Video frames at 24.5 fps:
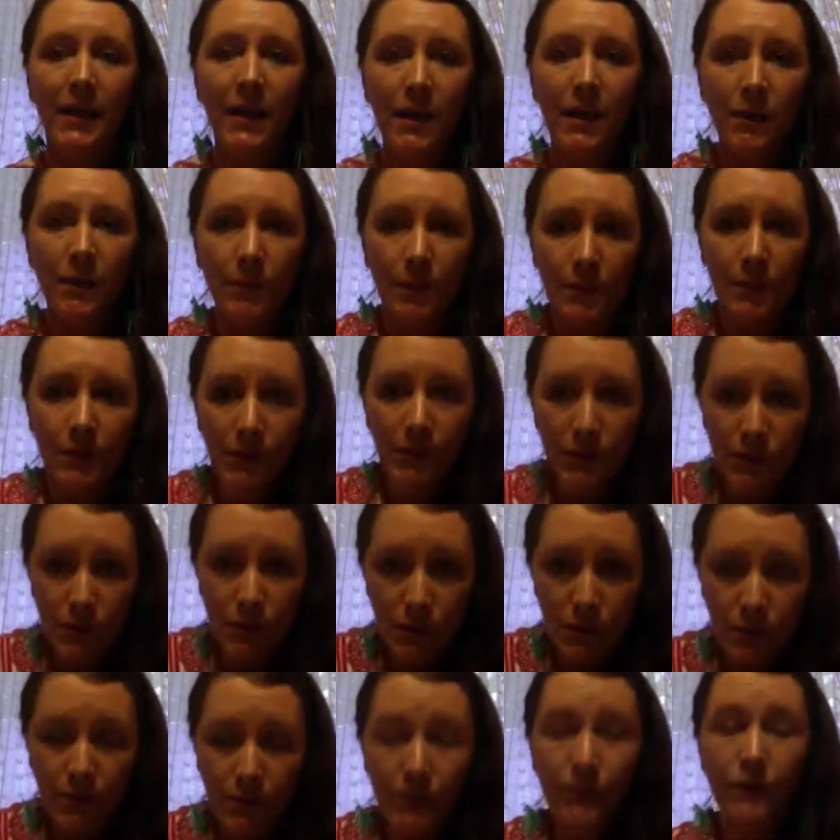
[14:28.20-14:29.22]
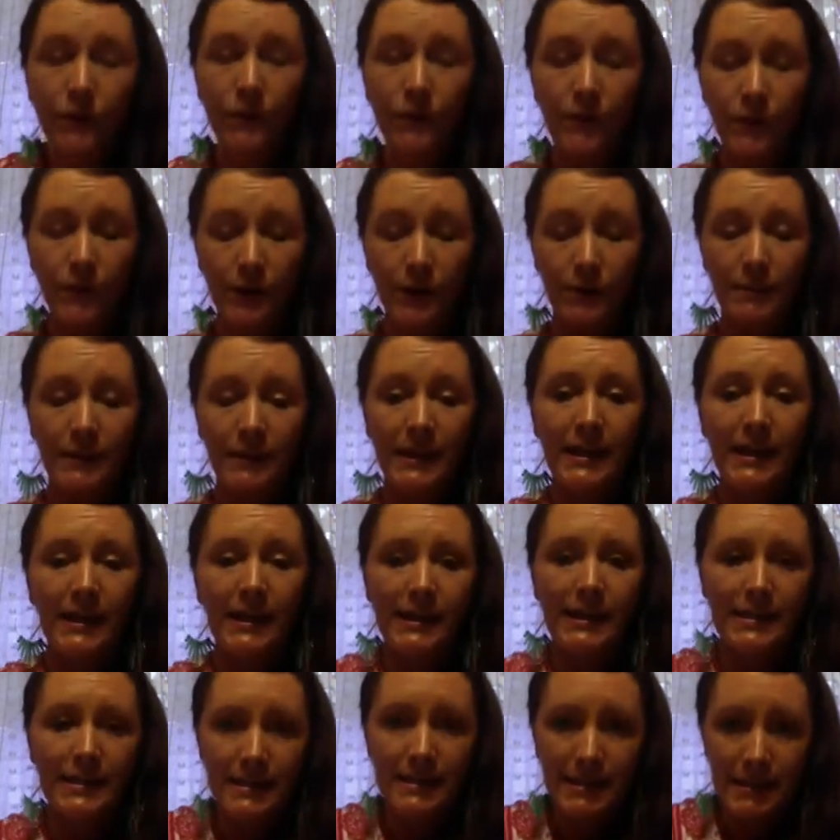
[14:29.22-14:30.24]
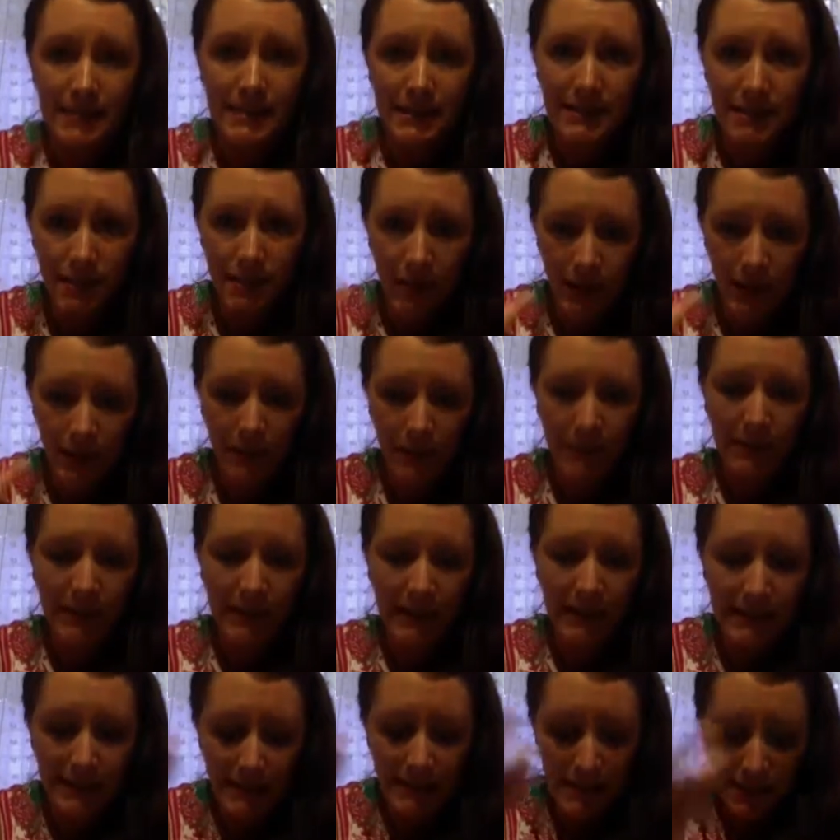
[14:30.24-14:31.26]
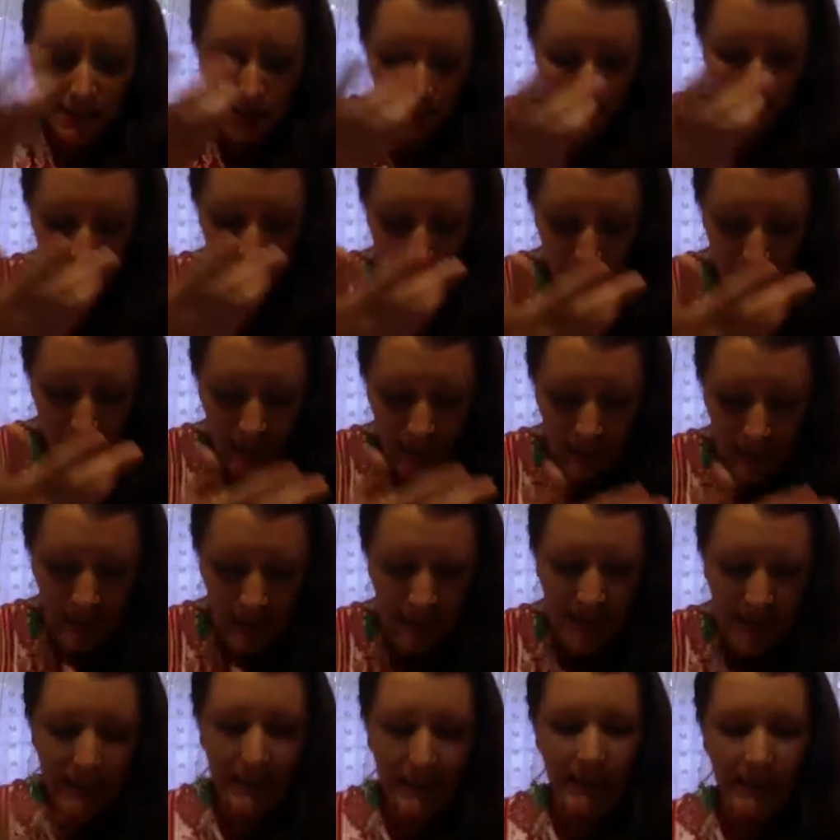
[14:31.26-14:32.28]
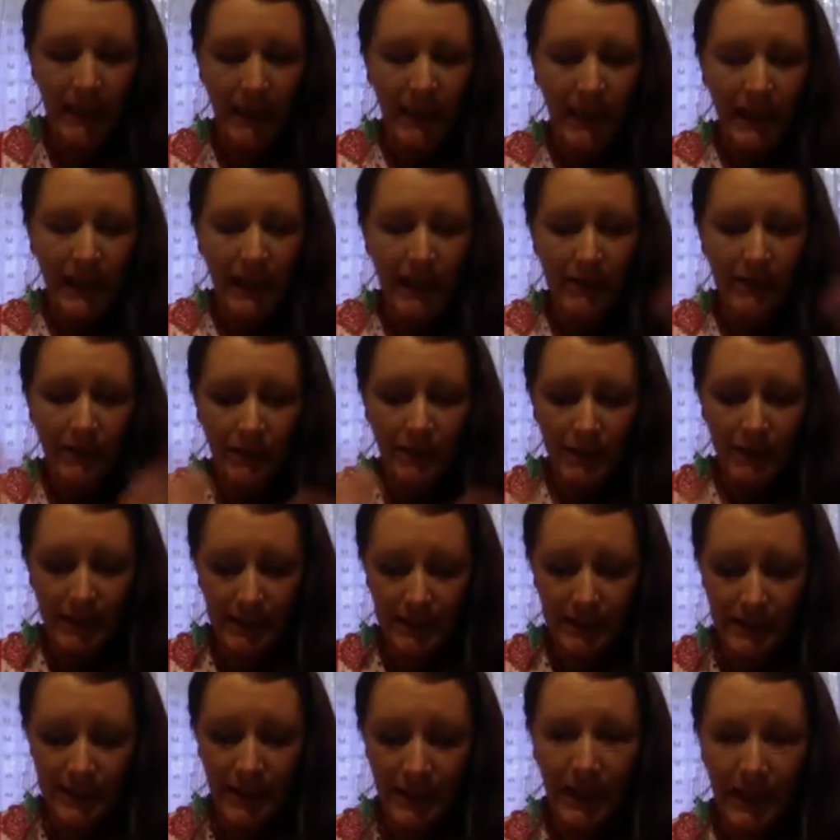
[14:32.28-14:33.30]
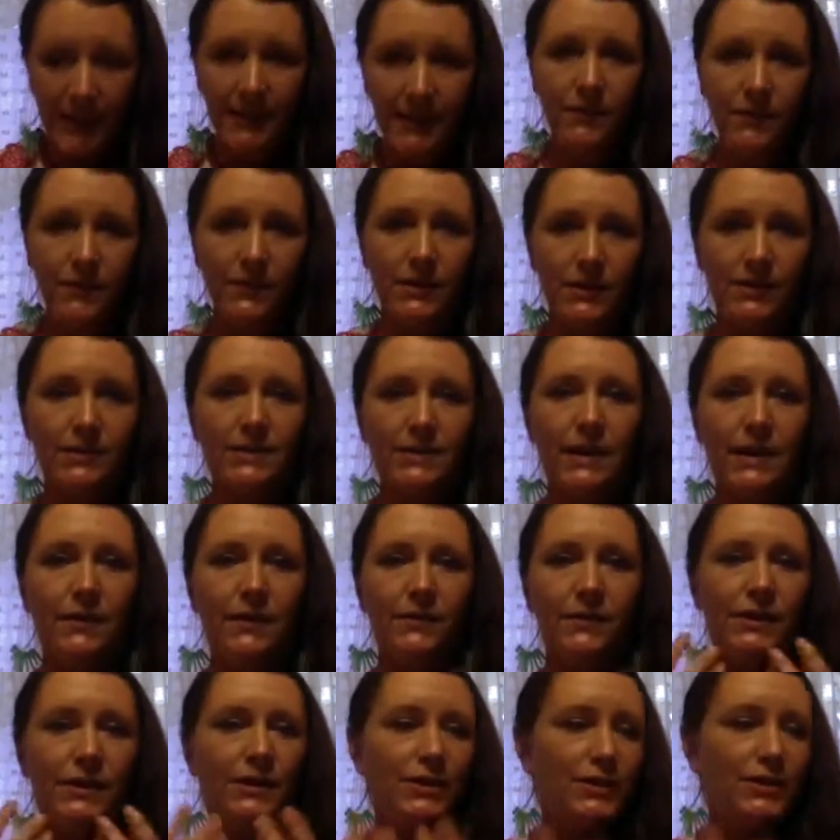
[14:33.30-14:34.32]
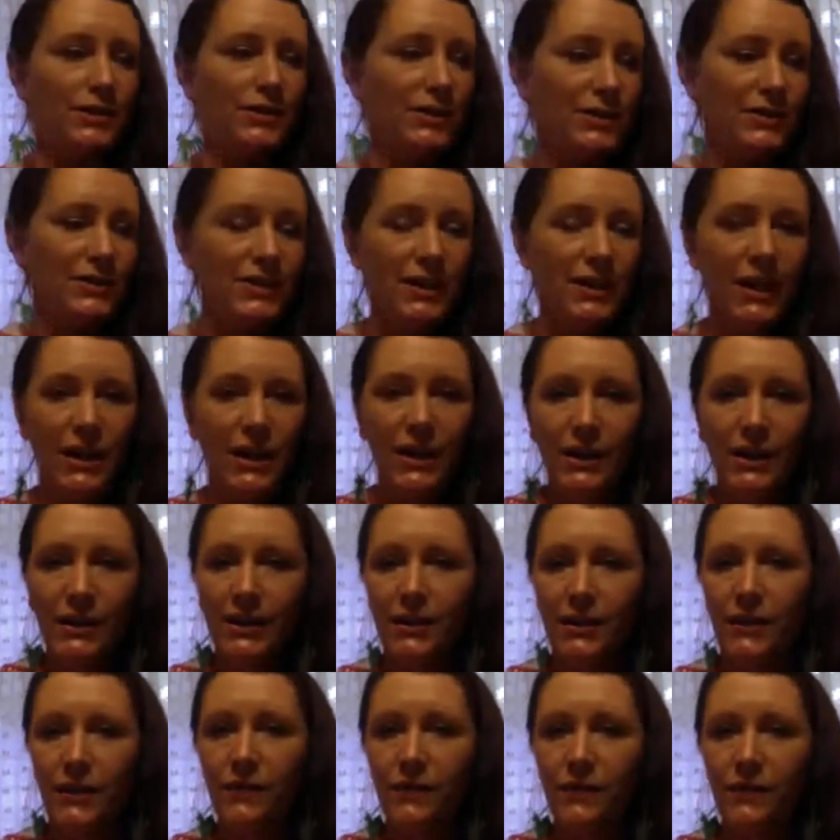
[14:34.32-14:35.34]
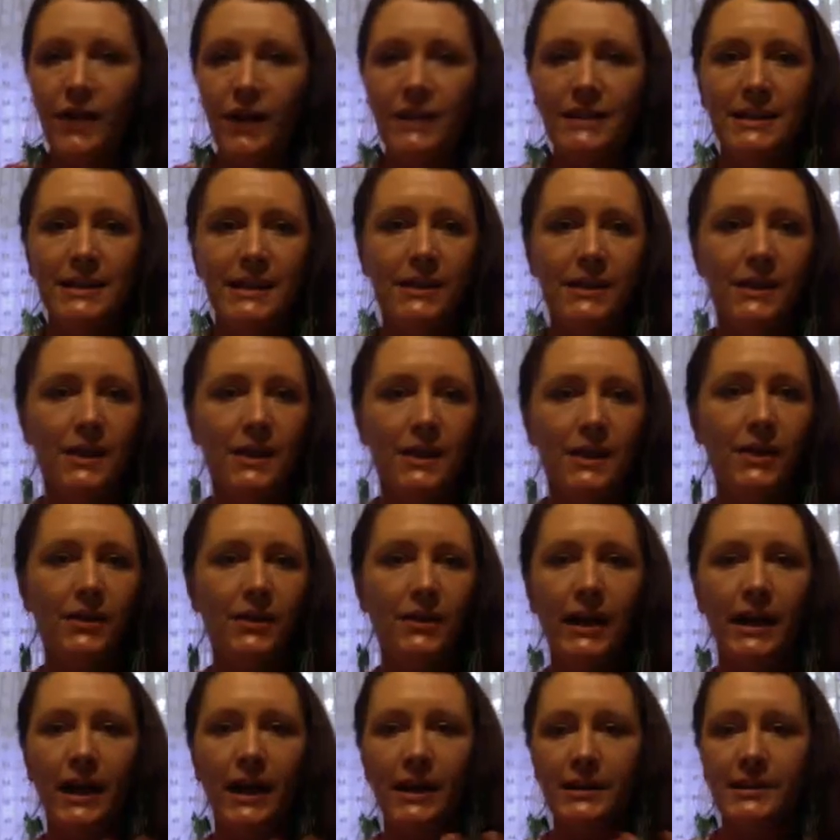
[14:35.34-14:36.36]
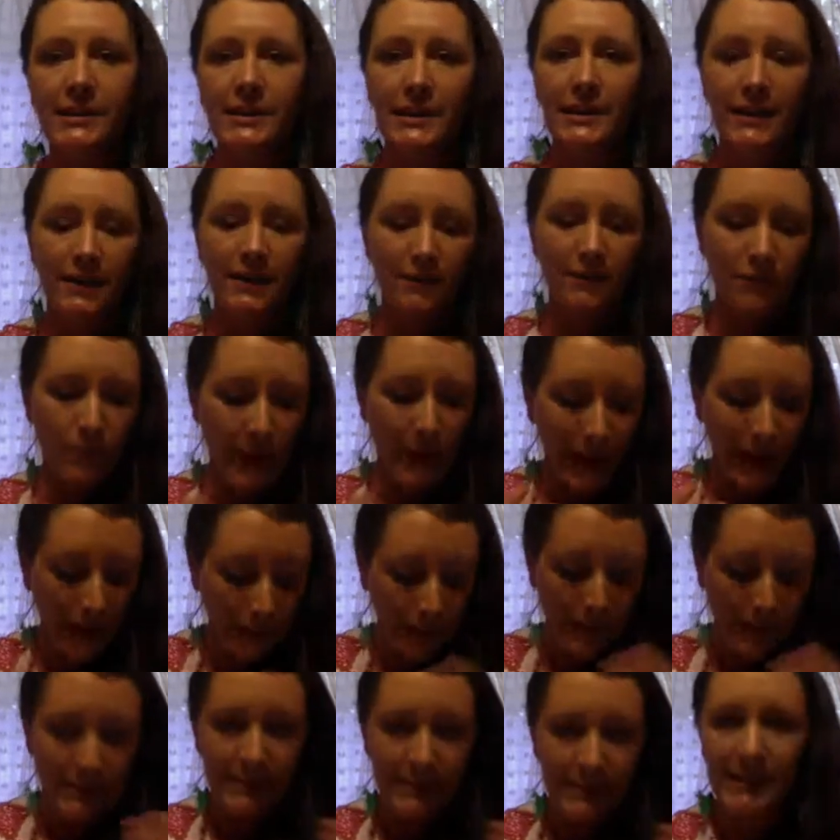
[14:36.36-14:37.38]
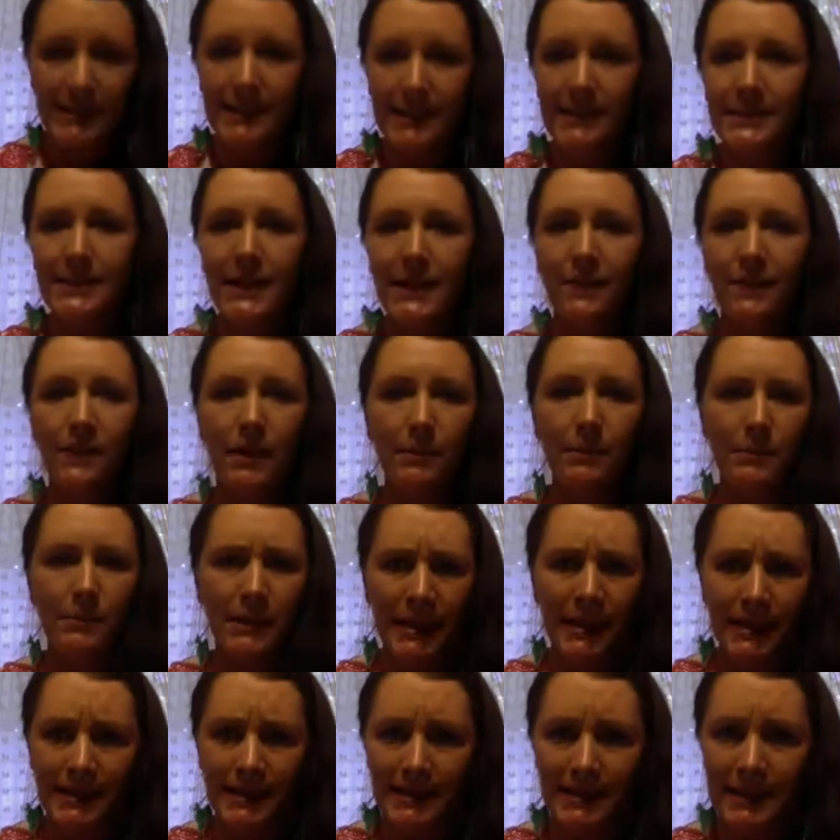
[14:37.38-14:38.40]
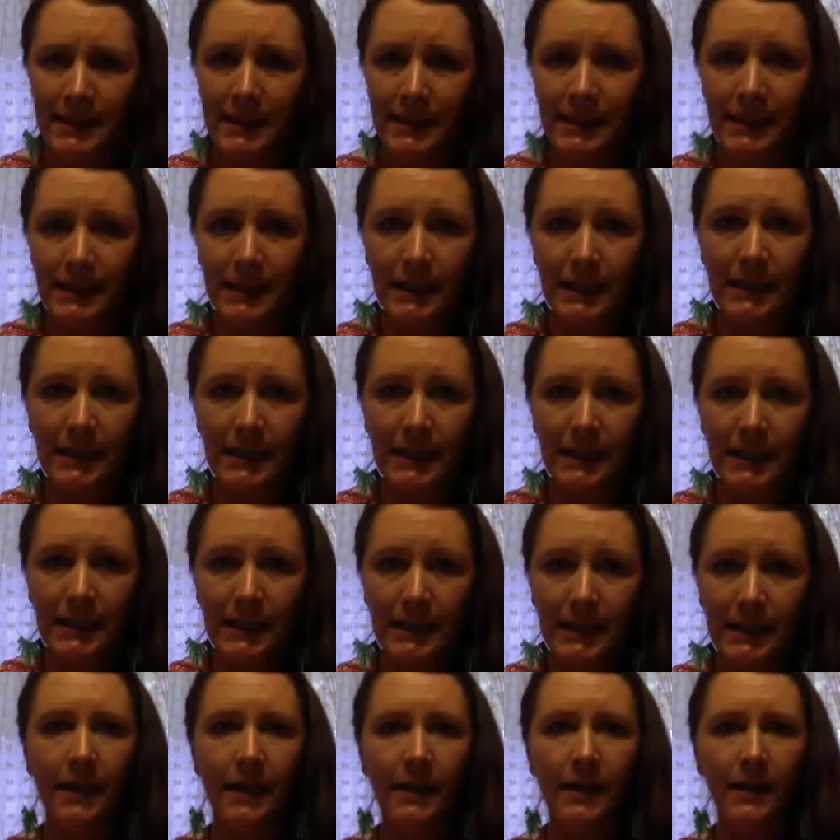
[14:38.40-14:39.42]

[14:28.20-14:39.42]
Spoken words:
Where the new moon, for me, it's this dark place you're going in, and you're inside of yourself, and you're just, you know, finding the curiosity of, wow, what seeds have I planted in here? And